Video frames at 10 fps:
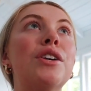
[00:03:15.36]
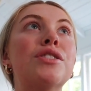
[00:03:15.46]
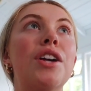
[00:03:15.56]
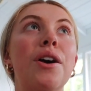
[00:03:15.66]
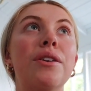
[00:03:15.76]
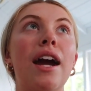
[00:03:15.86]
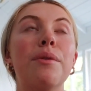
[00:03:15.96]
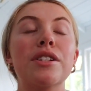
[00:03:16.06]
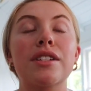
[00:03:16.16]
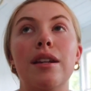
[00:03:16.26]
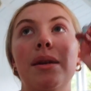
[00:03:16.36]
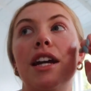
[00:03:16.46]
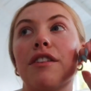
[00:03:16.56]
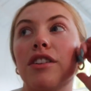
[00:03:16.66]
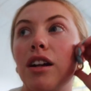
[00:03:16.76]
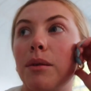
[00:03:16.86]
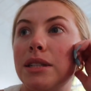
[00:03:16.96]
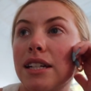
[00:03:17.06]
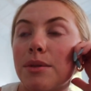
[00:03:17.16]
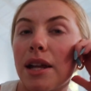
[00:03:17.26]
So yeah, we're just gonna be here for a couple
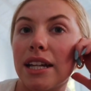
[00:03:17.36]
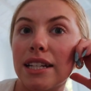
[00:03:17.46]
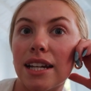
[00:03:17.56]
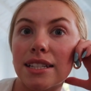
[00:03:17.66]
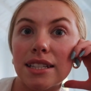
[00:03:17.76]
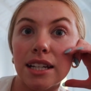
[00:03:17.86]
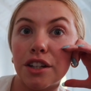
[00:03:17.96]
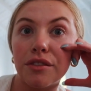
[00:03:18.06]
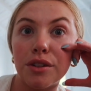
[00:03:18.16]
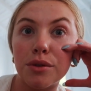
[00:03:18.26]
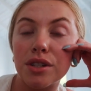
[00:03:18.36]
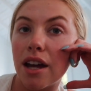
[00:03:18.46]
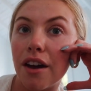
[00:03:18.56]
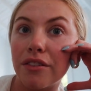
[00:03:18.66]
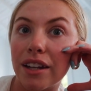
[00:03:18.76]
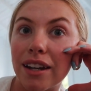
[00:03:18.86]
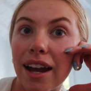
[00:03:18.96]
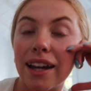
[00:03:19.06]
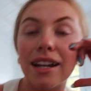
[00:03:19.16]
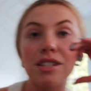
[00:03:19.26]
days while he does his interview stuff, and
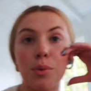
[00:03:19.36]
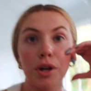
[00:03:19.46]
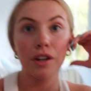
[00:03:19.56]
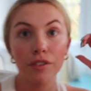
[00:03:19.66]
I get to work